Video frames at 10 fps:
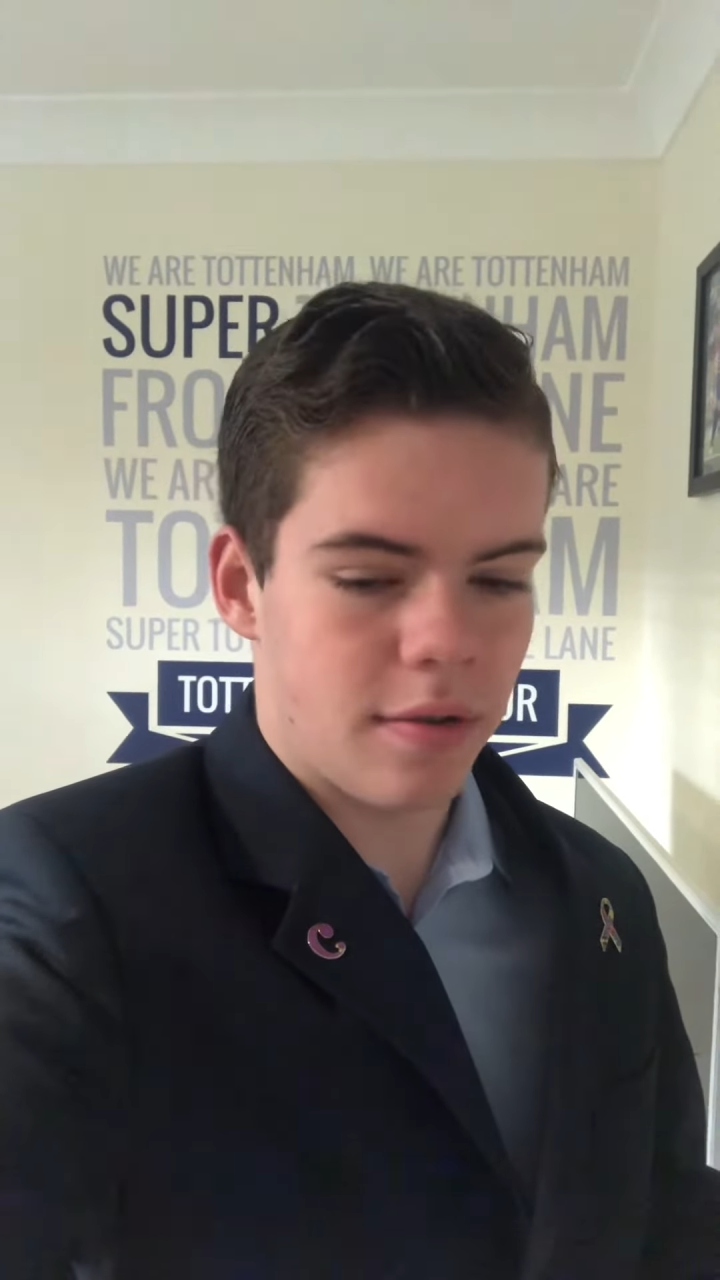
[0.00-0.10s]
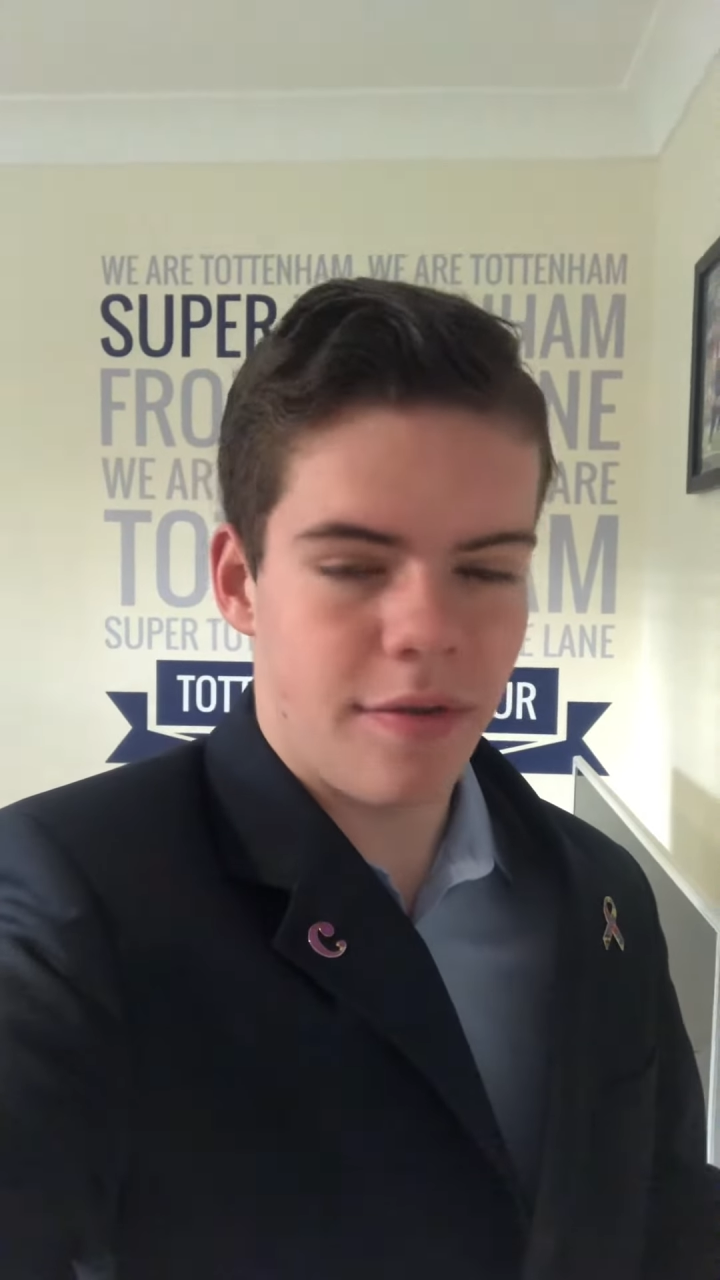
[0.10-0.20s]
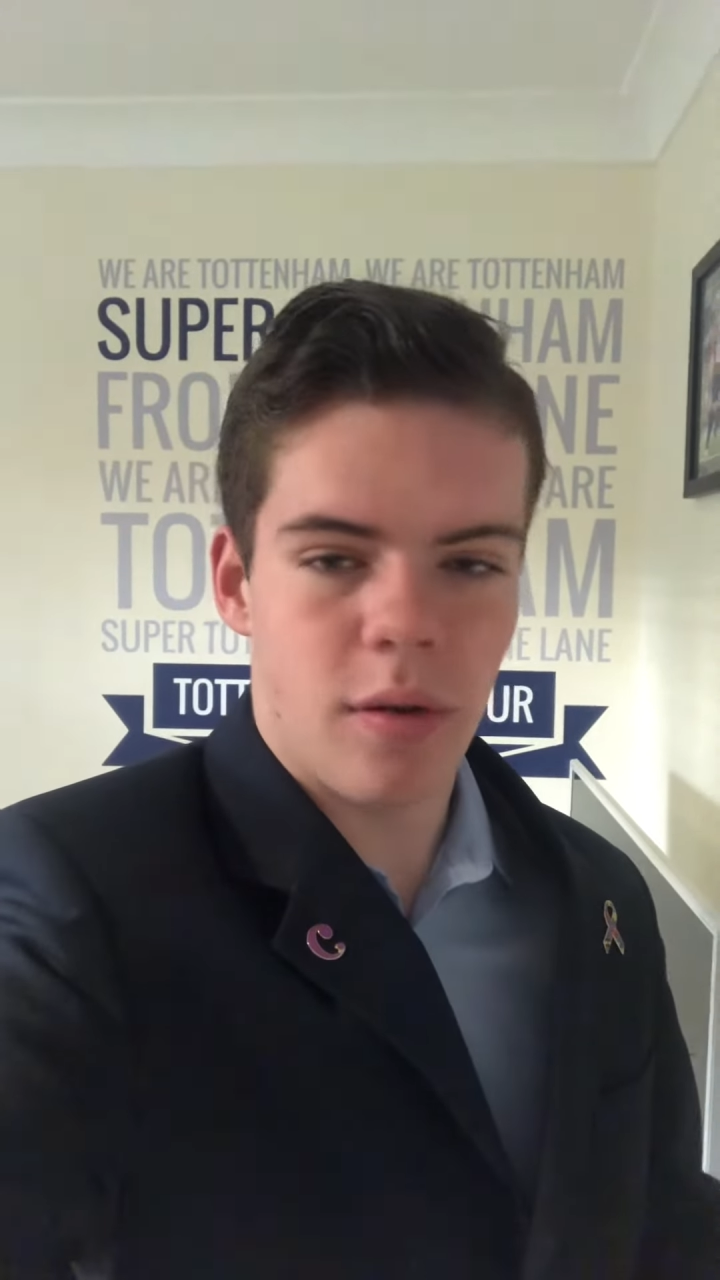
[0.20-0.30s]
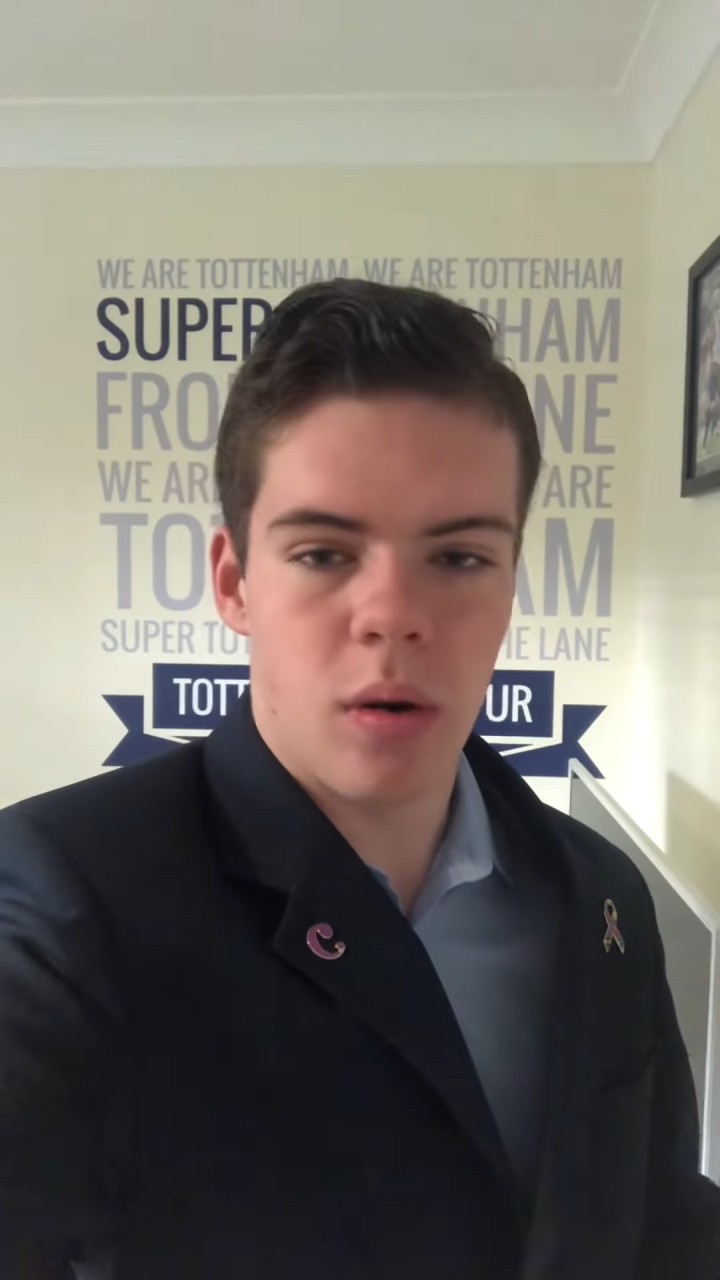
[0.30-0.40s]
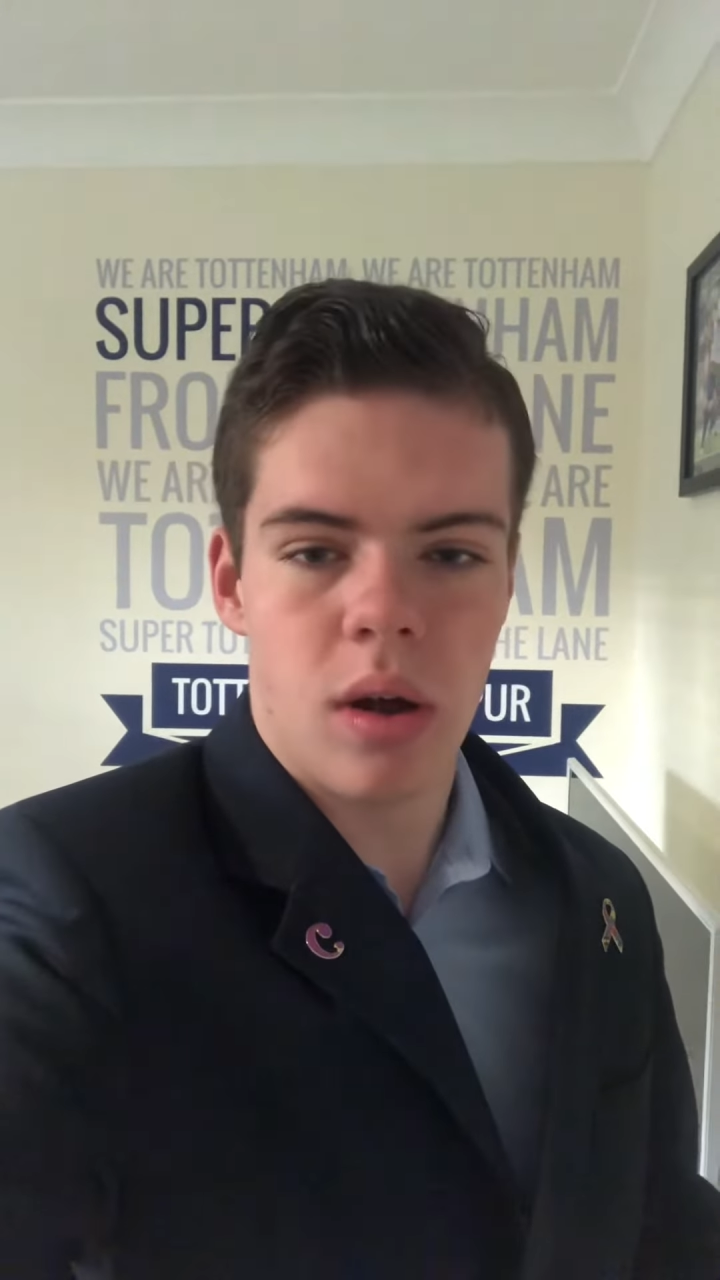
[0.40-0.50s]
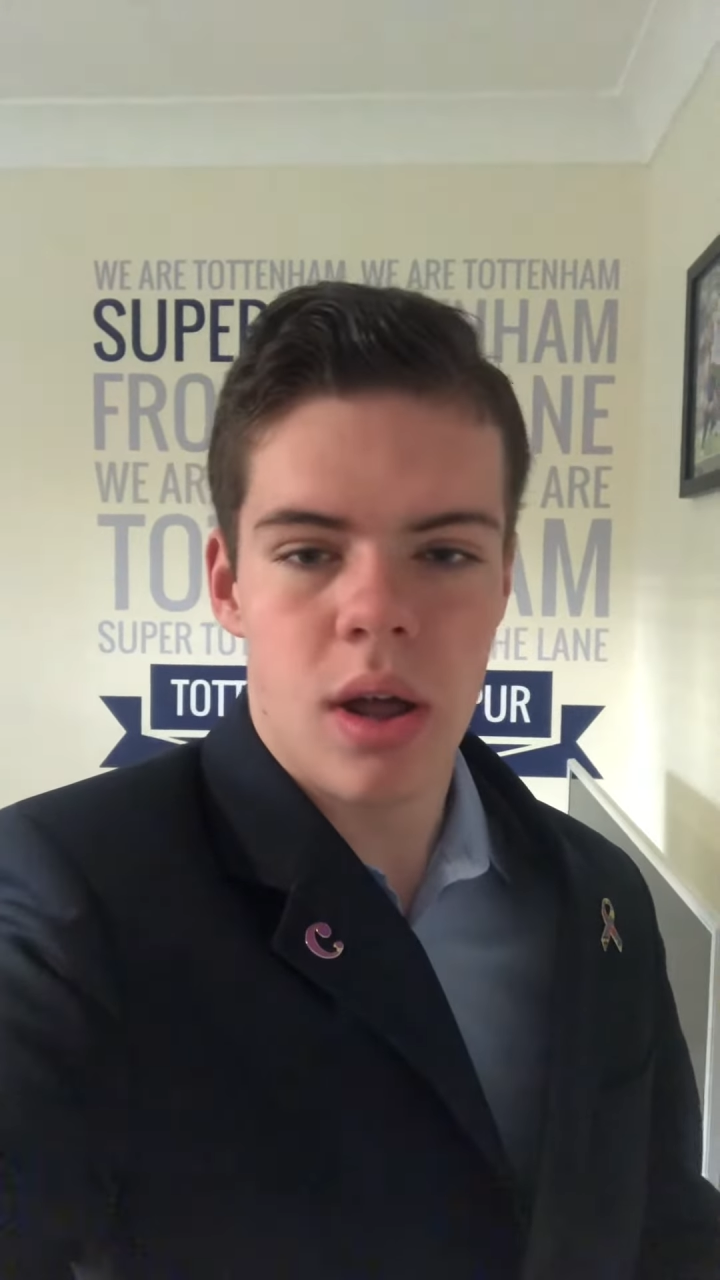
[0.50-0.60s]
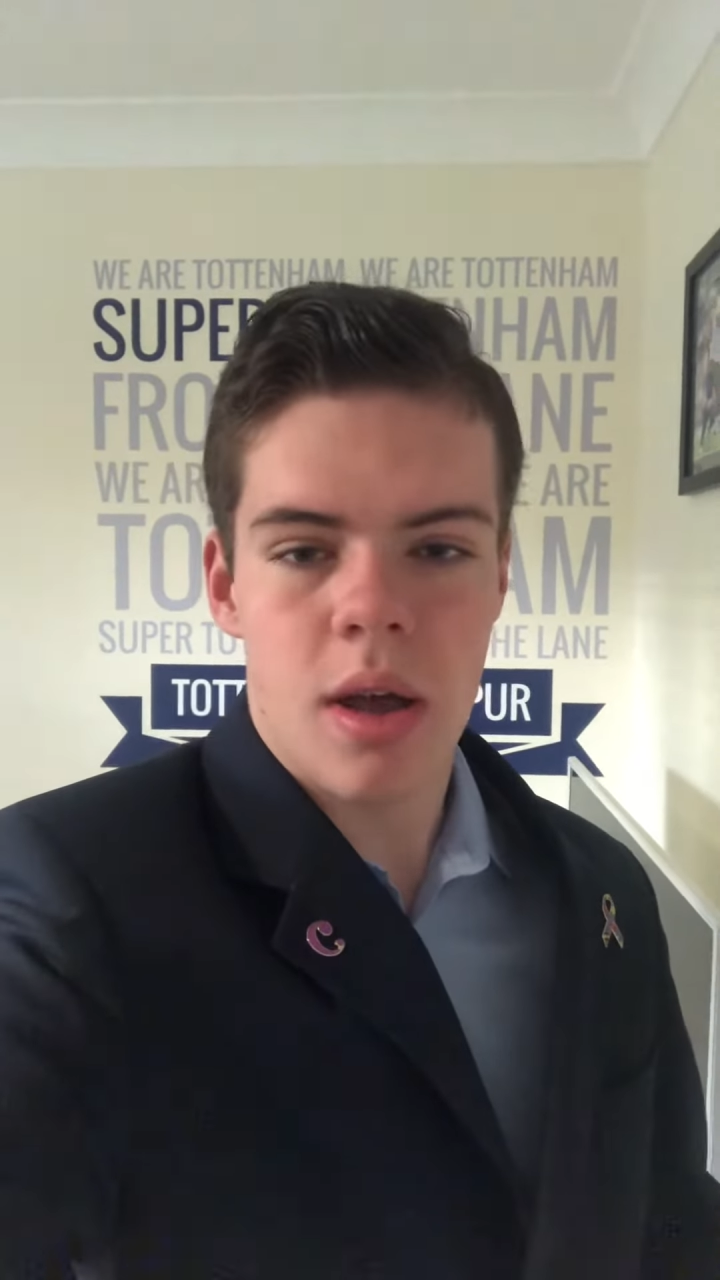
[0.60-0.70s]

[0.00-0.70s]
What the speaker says: four.